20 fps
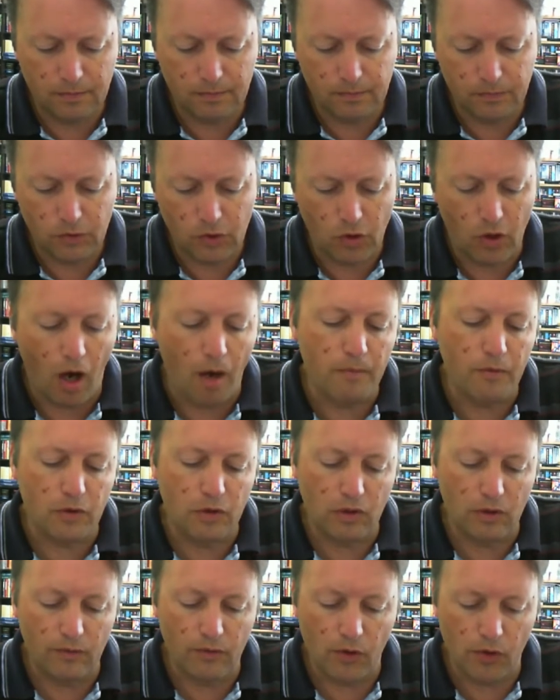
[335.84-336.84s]
Sorry, I'm just
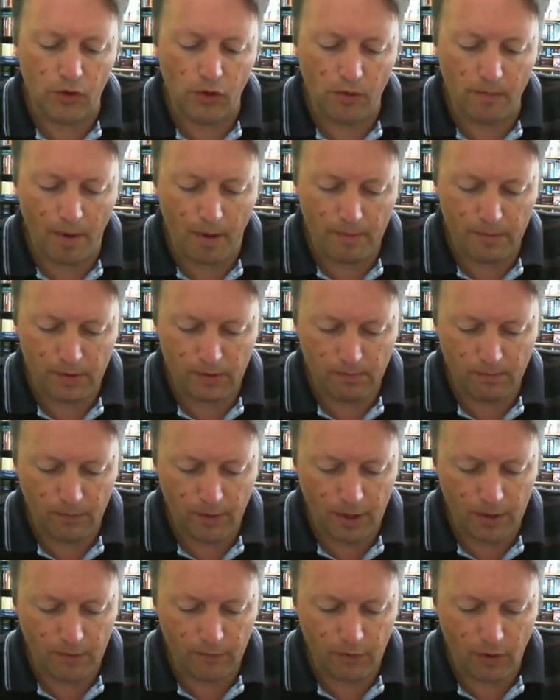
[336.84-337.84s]
looking for shoot 'em ups. I'm
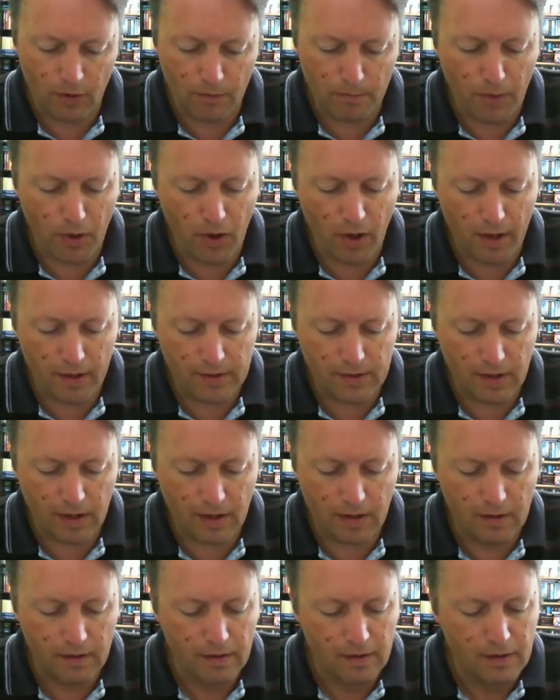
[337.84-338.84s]
being very biased
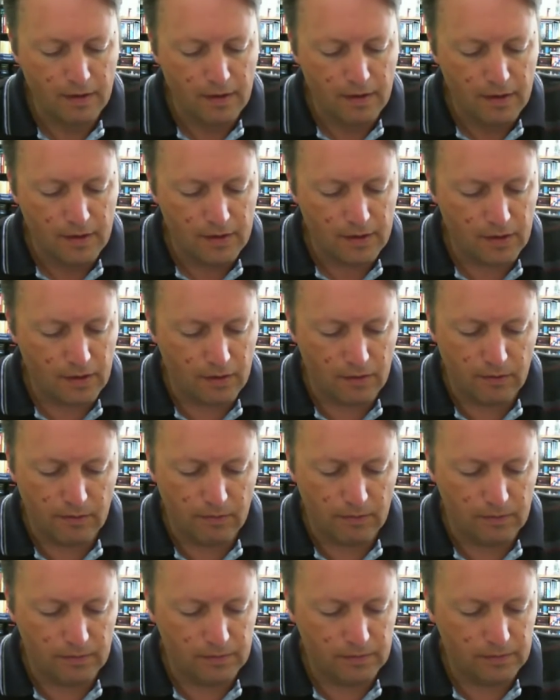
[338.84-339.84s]
here. So,
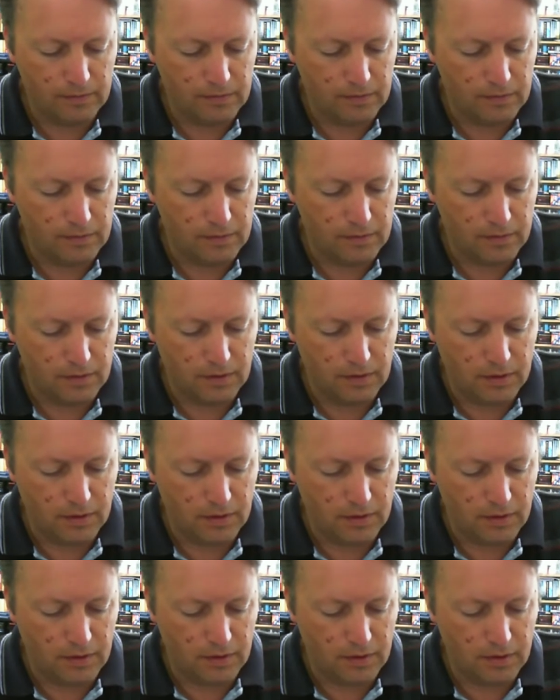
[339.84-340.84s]
I
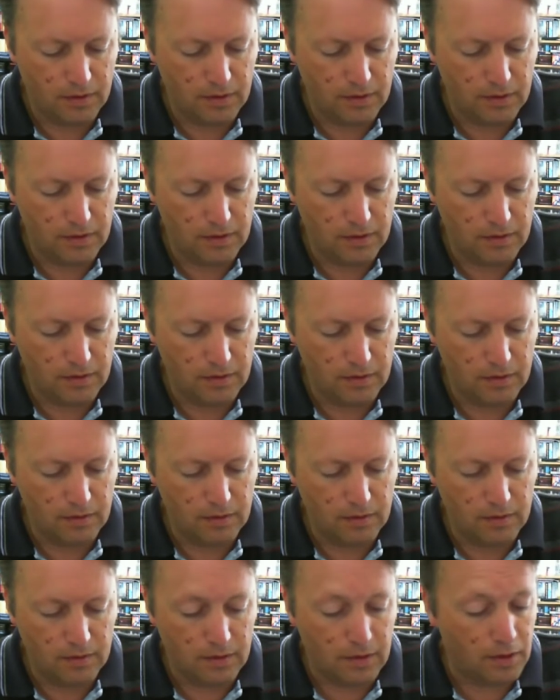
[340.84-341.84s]

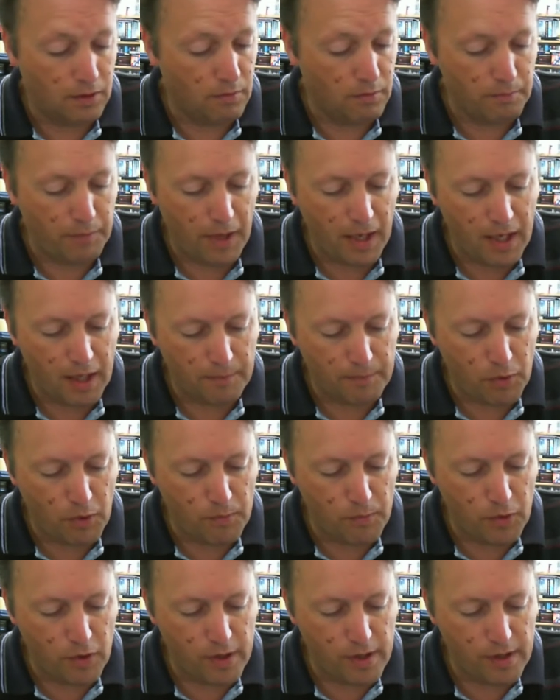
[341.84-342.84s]
don't know what Panic
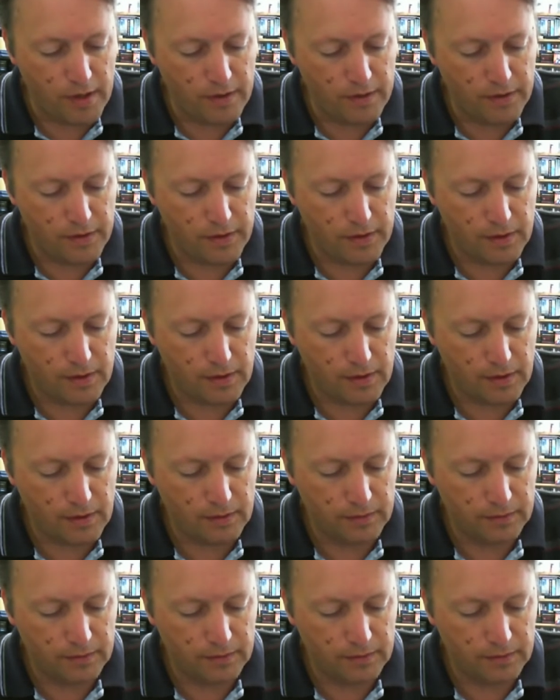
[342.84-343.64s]
Bomber is.